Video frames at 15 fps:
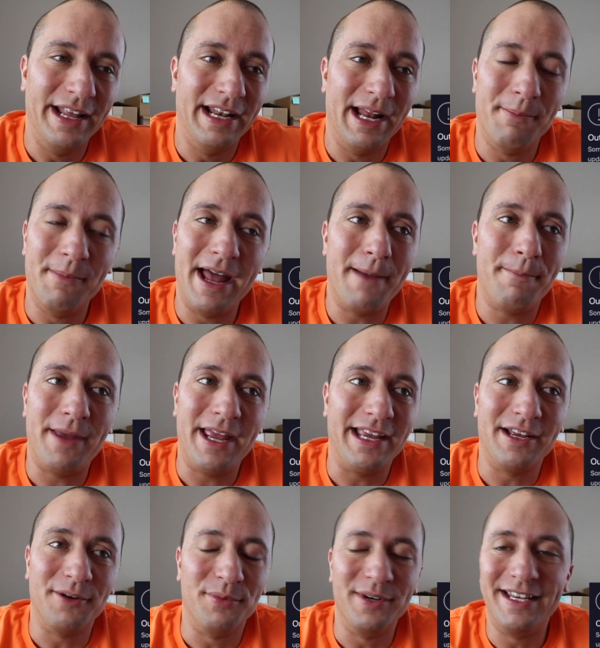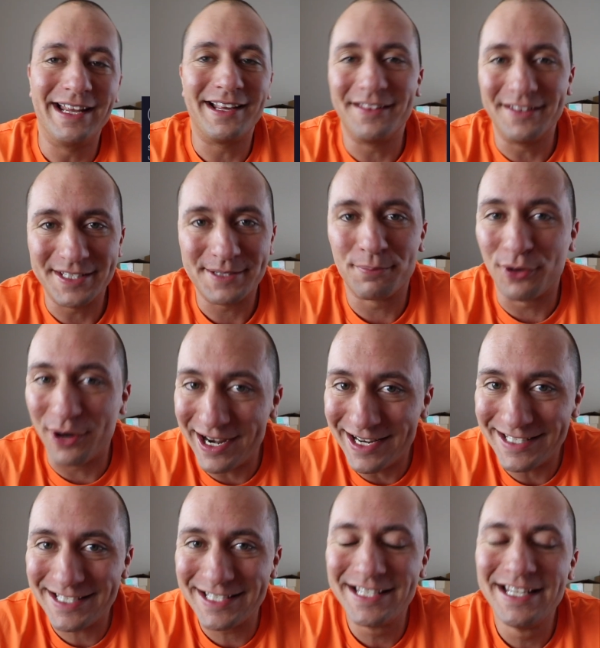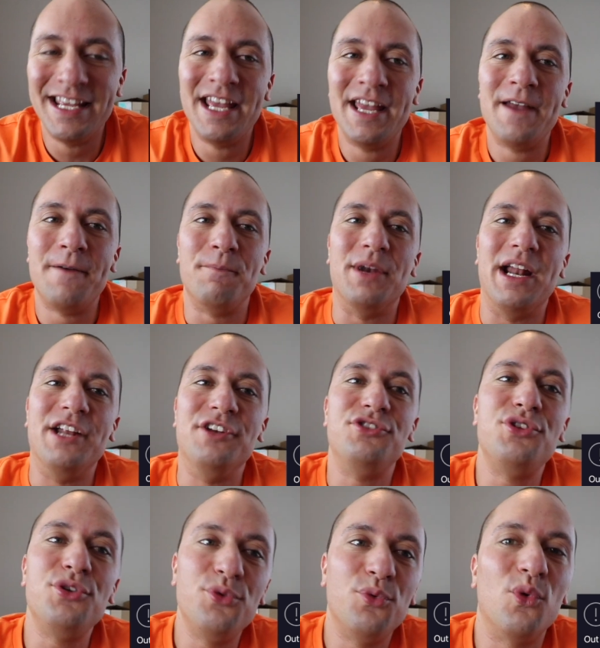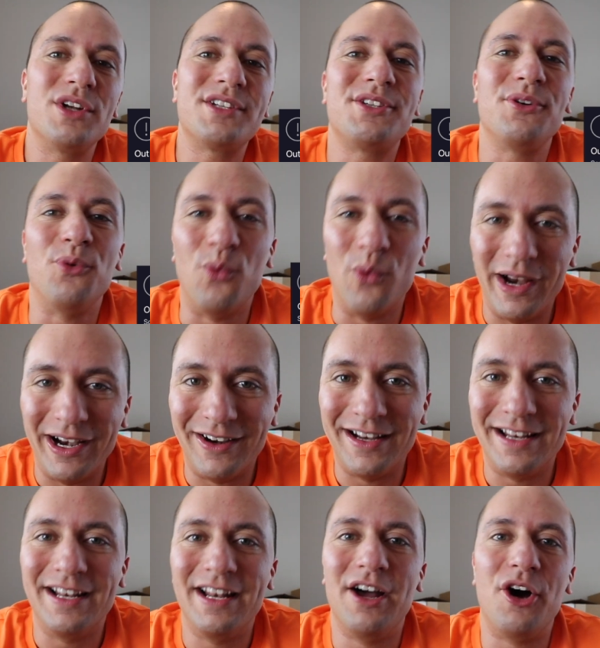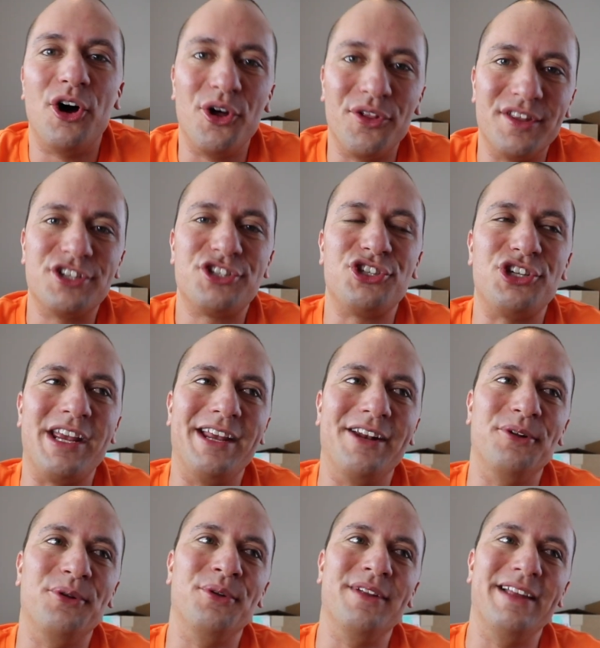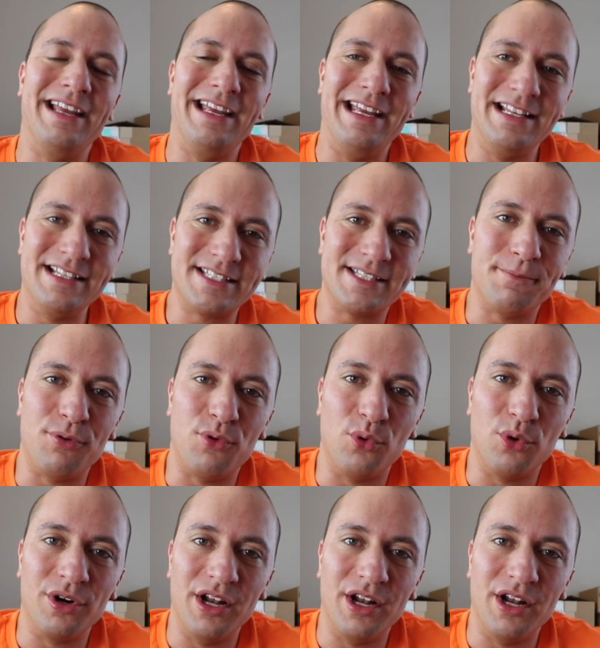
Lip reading: And I'm not paying a ridiculous price, but I do want to wear it on this channel in support